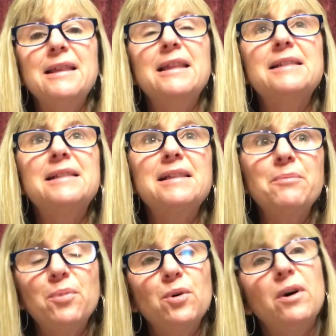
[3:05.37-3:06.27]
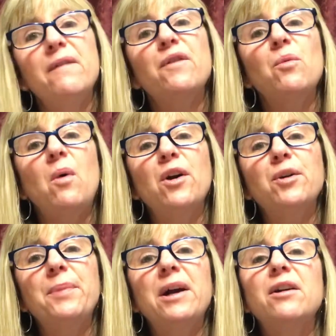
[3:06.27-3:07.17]
The symbol of the
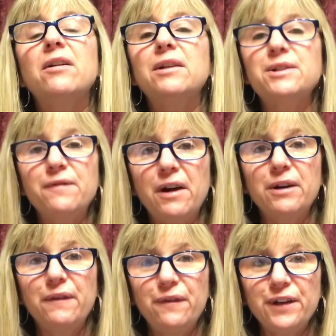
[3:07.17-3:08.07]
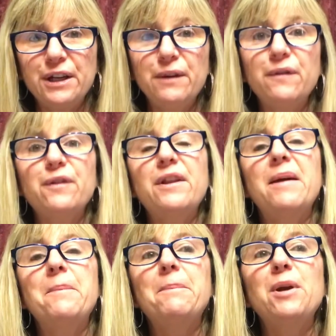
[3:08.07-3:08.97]
water bearer is very fitting for
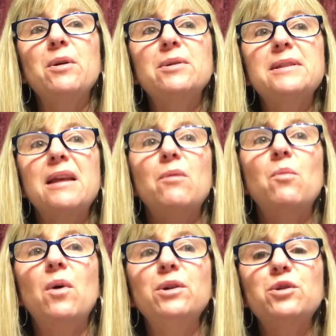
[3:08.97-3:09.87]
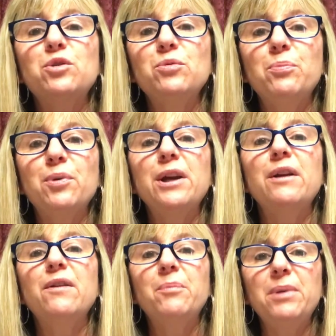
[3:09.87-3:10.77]
them because they want to
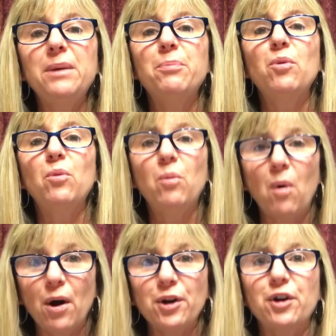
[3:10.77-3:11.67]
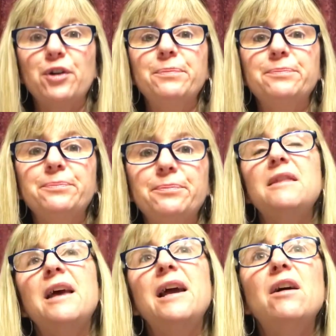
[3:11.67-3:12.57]
bring the people water.
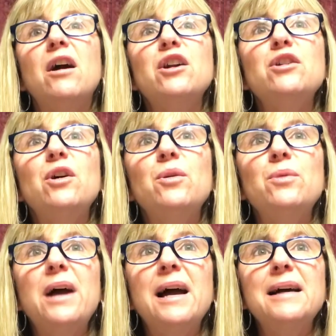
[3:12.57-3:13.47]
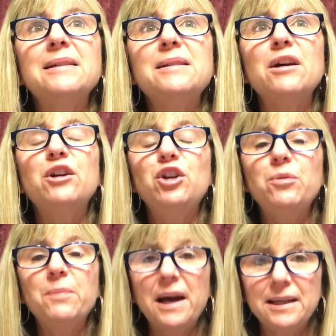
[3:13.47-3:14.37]
They are known as a
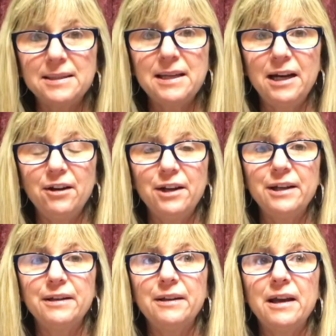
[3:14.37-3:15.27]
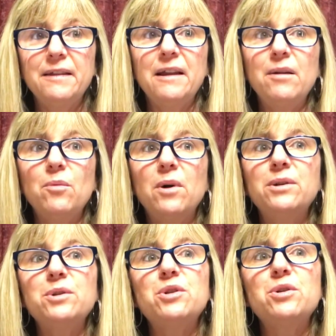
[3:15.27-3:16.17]
humanitarian, and they
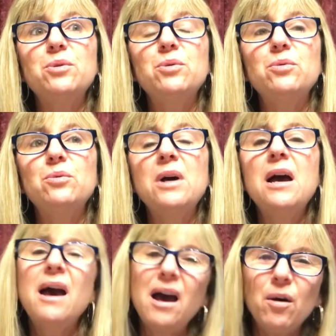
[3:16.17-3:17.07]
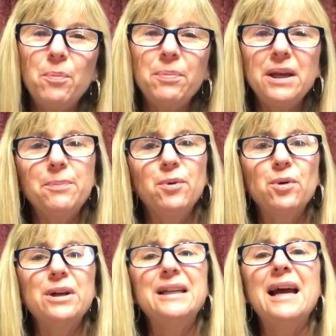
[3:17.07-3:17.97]
want to help
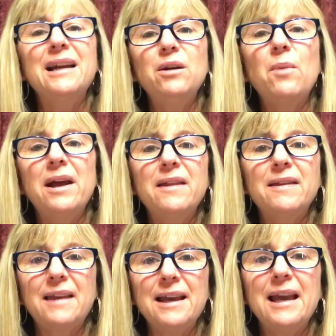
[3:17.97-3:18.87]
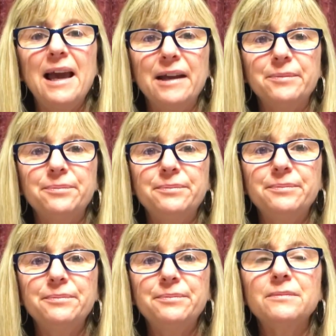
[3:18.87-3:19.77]
people in any way that they can.
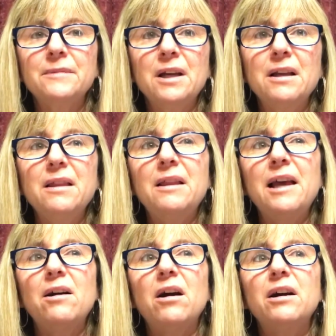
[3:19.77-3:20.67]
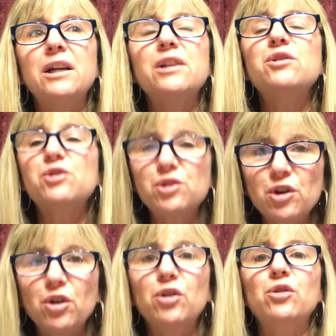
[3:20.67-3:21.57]
They are
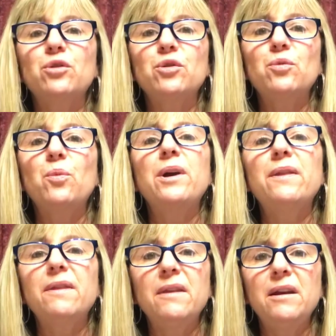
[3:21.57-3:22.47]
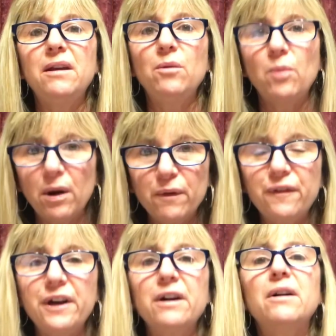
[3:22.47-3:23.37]
concerned with the
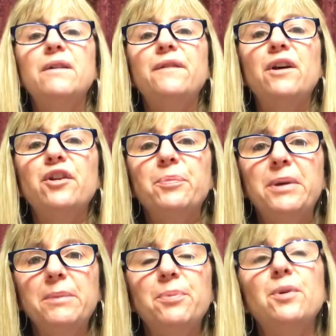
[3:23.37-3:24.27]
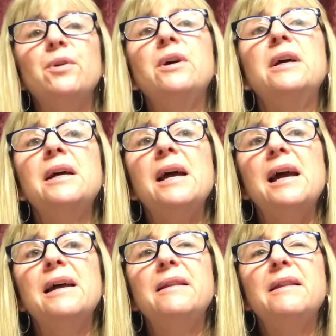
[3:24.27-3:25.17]
welfare of other people,
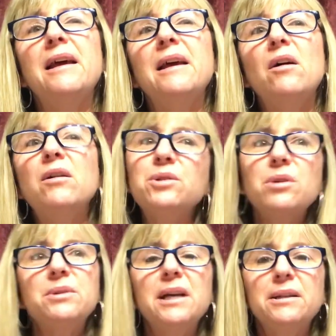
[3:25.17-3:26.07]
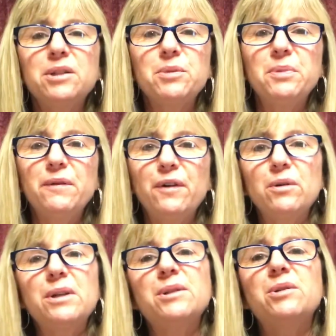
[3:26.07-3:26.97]
and they also tend to be
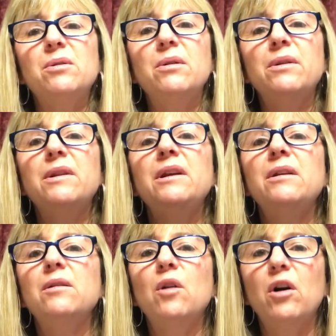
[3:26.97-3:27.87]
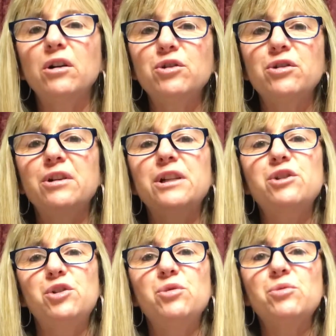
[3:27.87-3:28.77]
focused on the larger
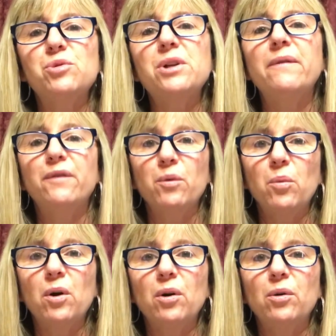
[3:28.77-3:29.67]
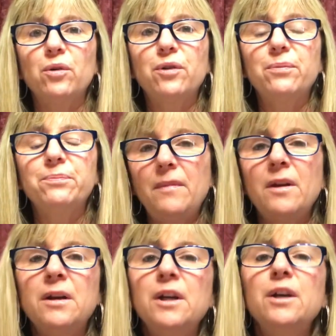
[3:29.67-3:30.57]
issues of the world.
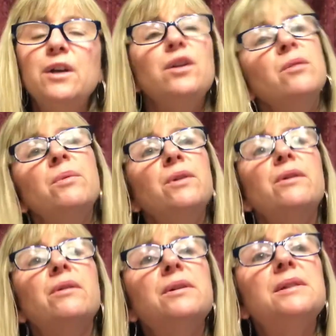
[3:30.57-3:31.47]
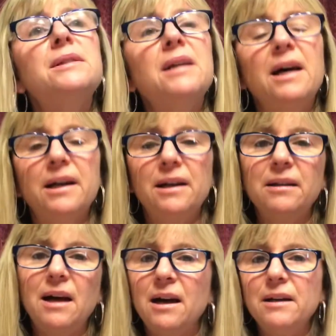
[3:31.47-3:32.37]
You will notice that a
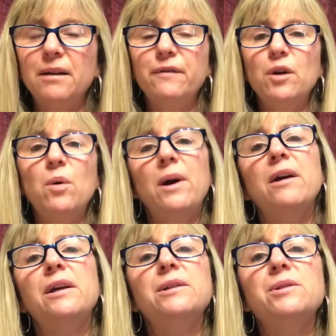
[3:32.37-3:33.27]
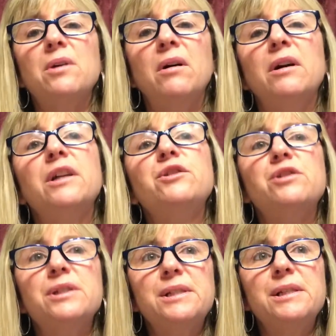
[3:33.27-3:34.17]
lot of Aquarians are
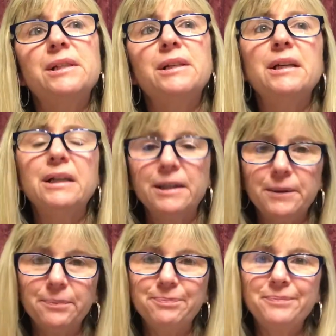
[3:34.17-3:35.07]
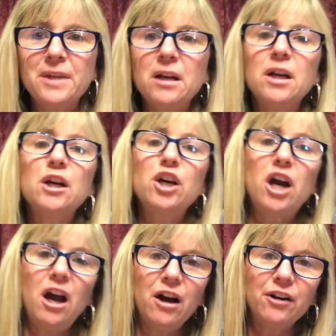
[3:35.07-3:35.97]
interested in
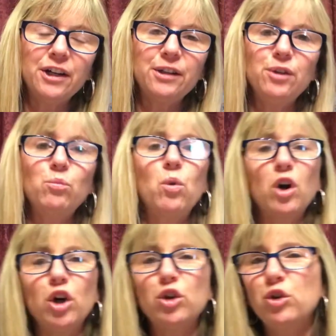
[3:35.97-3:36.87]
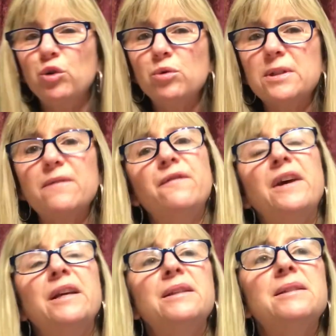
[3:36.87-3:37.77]
current world news
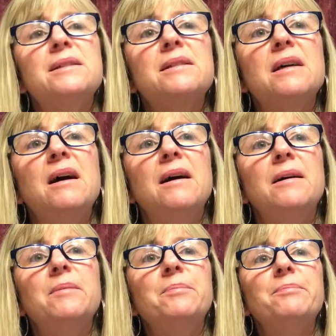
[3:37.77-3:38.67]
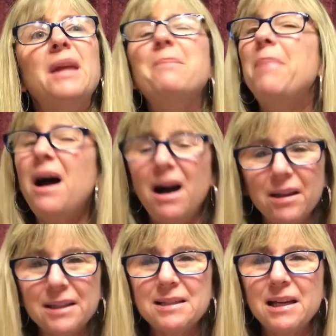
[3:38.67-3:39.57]
events and
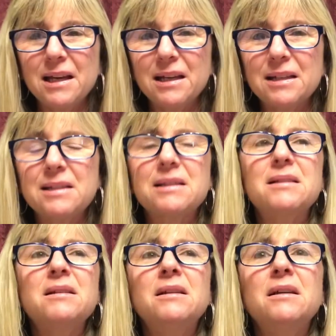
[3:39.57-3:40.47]
politics.